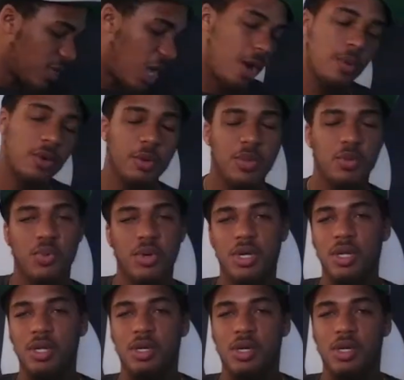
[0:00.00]
I'm gonna be
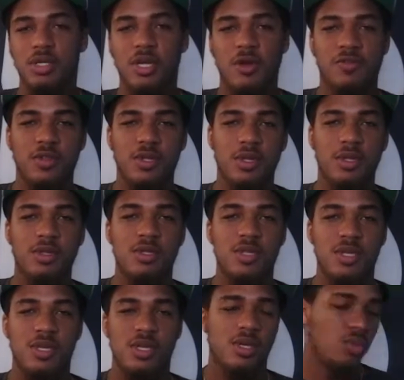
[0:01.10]
reading definitely
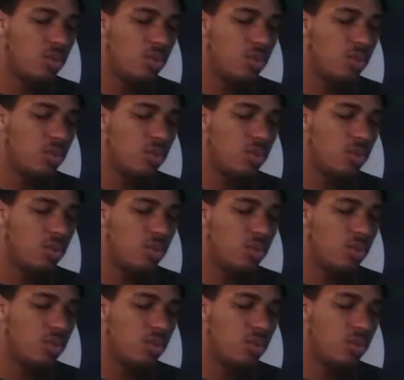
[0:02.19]
the,